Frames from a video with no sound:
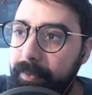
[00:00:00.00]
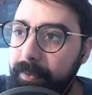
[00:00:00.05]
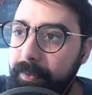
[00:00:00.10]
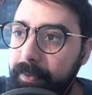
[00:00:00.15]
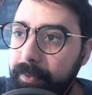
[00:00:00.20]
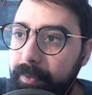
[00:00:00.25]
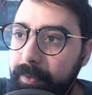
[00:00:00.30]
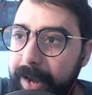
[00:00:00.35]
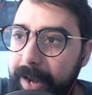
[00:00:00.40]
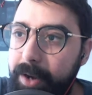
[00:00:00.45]

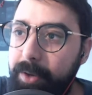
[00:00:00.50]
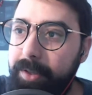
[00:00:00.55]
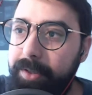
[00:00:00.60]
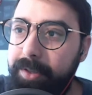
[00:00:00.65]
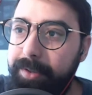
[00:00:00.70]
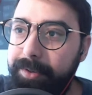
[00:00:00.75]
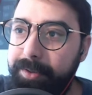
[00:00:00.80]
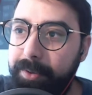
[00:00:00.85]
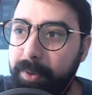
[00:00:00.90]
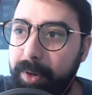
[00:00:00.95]
Uh, I know
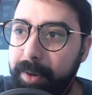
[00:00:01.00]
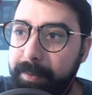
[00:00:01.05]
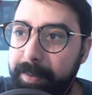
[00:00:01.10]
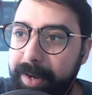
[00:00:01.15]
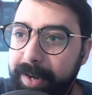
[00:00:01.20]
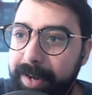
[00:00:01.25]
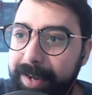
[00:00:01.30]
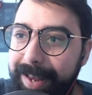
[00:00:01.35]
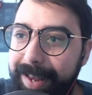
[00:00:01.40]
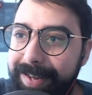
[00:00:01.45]
this has sort of
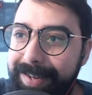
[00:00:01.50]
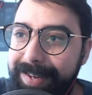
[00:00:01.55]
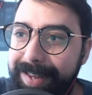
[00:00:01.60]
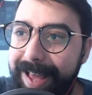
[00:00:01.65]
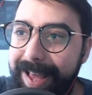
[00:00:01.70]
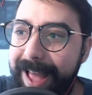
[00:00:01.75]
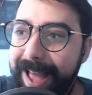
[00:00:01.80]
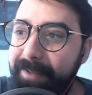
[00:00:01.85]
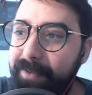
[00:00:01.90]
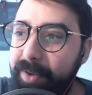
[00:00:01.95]
been an
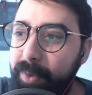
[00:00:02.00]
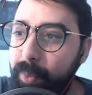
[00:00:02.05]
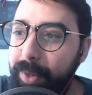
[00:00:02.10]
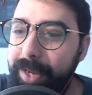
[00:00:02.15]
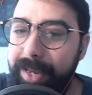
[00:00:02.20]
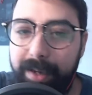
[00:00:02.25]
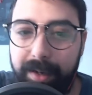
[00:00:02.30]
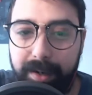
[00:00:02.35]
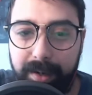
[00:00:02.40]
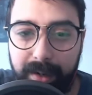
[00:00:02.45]
India heavy
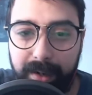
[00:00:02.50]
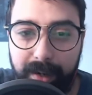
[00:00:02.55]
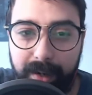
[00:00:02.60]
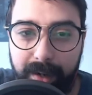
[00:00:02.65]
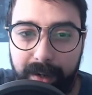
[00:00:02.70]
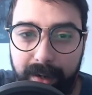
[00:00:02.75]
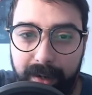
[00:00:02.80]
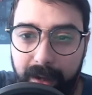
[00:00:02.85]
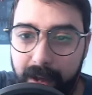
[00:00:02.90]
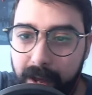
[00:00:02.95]
week
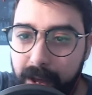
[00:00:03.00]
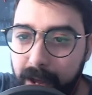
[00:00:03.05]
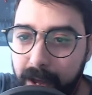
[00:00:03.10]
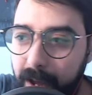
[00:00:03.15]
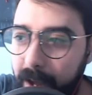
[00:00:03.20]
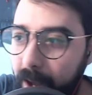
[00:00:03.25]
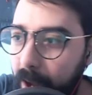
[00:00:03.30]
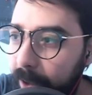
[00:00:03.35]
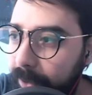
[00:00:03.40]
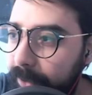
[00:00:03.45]
uh,
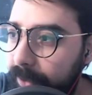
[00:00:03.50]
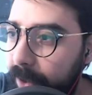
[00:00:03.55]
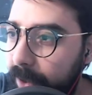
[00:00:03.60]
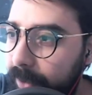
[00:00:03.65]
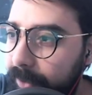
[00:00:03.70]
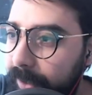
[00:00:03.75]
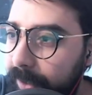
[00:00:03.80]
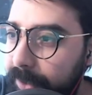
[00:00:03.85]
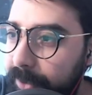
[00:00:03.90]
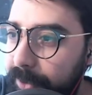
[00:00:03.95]
on on
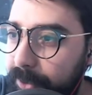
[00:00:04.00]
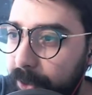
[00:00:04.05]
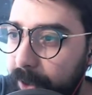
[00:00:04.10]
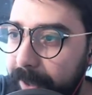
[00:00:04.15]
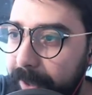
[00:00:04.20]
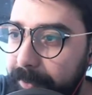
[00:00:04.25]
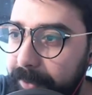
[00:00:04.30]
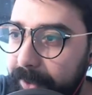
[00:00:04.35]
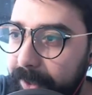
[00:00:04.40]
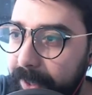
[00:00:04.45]
these
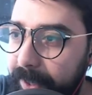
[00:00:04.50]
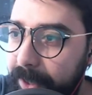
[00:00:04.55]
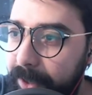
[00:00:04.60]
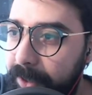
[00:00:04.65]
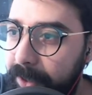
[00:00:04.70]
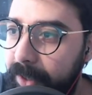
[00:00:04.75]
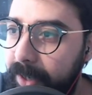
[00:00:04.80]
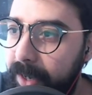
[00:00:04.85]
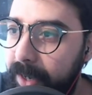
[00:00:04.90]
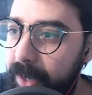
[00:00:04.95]
streams here,
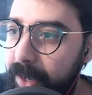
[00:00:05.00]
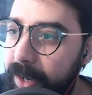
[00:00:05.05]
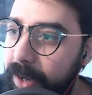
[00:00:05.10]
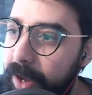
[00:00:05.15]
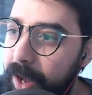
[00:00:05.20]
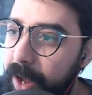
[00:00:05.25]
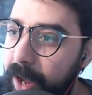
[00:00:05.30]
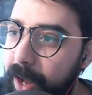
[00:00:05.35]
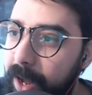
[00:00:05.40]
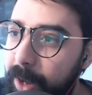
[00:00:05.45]

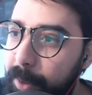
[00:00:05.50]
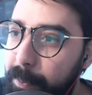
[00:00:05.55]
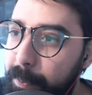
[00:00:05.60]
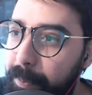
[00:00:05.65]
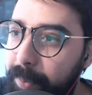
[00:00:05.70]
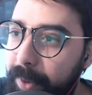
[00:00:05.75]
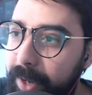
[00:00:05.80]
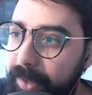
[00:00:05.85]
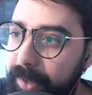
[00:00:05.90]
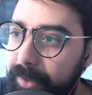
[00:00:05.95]
uh,
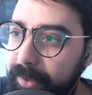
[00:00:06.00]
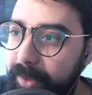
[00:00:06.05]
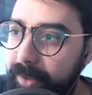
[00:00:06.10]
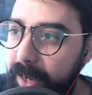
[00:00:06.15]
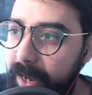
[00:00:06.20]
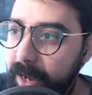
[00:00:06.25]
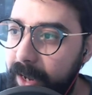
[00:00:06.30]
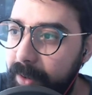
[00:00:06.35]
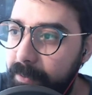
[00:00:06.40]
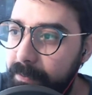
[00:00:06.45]
but
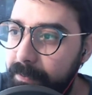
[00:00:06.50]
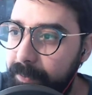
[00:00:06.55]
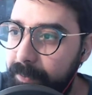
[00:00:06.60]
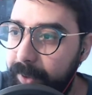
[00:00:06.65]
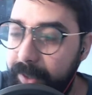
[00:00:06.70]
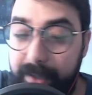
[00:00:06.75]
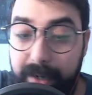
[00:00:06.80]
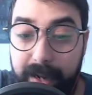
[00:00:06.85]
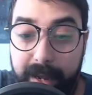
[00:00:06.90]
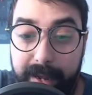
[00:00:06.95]
uh, but
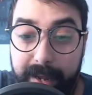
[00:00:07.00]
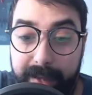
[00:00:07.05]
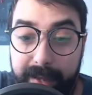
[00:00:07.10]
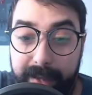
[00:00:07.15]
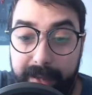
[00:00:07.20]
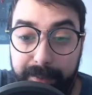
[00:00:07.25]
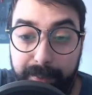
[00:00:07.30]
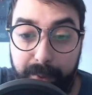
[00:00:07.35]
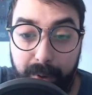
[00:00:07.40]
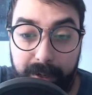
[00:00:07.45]
uh, it's
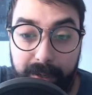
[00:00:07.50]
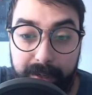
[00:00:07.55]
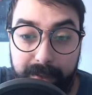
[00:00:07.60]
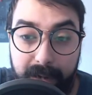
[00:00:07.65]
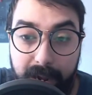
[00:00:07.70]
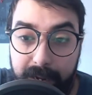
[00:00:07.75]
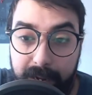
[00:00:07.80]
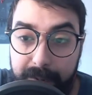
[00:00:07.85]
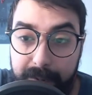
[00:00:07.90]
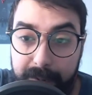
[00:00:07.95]
important to
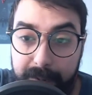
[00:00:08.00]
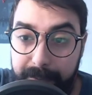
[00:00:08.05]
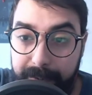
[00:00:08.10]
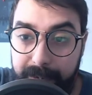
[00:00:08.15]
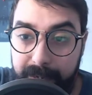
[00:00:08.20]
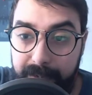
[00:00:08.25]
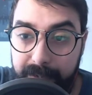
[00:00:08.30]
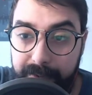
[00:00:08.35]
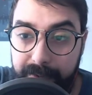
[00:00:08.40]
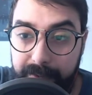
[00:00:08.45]
talk about
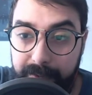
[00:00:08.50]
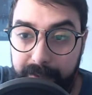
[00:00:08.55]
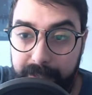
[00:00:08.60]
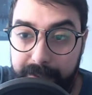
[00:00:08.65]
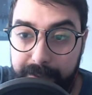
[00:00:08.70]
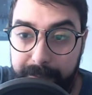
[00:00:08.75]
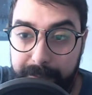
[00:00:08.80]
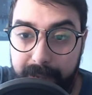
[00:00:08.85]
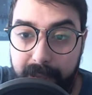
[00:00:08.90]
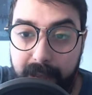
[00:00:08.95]
because let's
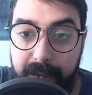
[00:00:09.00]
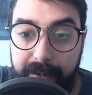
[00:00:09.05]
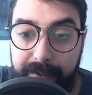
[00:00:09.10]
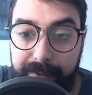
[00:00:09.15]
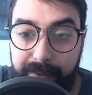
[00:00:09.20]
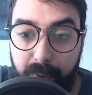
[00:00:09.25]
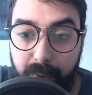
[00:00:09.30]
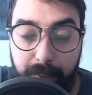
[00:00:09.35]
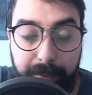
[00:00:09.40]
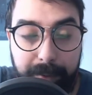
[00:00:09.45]
be honest,
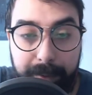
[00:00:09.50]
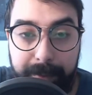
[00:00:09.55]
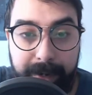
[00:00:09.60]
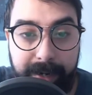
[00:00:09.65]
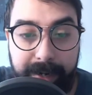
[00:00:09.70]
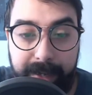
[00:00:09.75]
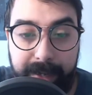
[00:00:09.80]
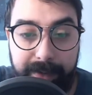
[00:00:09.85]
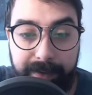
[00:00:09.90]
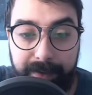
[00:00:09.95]
corporate
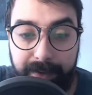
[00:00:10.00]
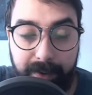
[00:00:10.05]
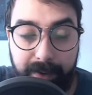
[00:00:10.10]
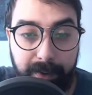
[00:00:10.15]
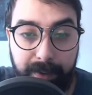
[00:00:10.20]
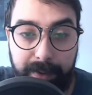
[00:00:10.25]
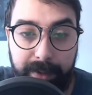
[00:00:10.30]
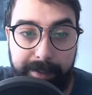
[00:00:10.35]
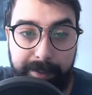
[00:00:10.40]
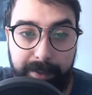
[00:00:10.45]
media isn't going to
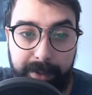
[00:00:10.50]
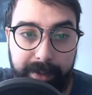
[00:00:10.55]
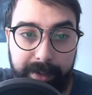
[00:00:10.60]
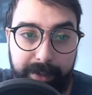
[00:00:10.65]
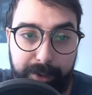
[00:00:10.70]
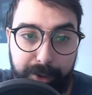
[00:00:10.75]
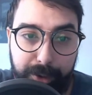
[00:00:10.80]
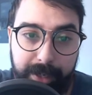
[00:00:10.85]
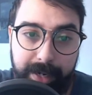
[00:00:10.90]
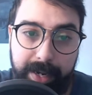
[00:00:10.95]
really bring this
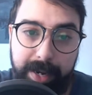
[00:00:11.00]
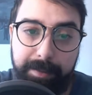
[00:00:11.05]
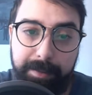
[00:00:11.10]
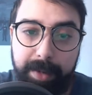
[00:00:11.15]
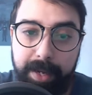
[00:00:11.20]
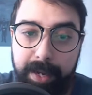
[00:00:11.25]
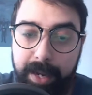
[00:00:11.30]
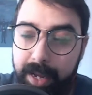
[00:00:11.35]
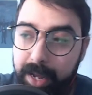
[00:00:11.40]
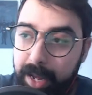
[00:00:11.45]
shit up.
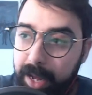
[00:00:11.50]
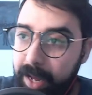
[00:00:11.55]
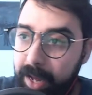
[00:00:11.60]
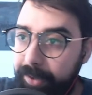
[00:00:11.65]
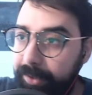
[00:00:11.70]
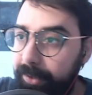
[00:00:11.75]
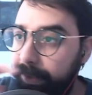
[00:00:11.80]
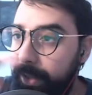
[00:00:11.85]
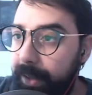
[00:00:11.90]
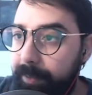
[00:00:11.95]
Uh,
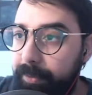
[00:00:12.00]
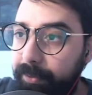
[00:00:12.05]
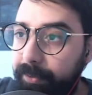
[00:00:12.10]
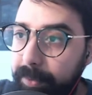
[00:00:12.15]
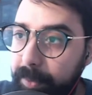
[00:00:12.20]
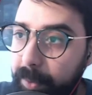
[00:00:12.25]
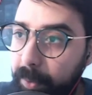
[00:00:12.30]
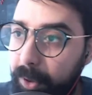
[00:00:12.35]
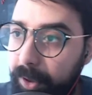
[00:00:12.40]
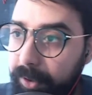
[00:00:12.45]
this comes from the
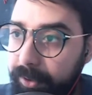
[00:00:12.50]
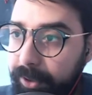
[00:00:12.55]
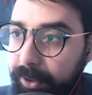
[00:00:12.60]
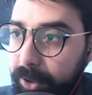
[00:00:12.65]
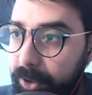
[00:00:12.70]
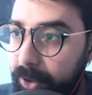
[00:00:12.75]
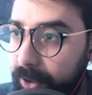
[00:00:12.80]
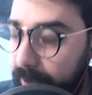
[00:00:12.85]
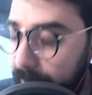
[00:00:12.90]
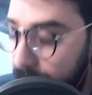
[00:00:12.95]
World
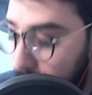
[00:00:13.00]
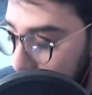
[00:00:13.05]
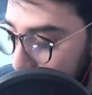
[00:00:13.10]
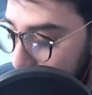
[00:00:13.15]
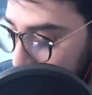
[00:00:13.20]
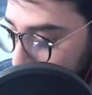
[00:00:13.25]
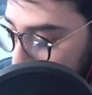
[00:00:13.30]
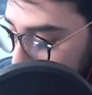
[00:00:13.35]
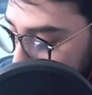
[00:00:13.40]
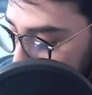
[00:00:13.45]
Socialist website,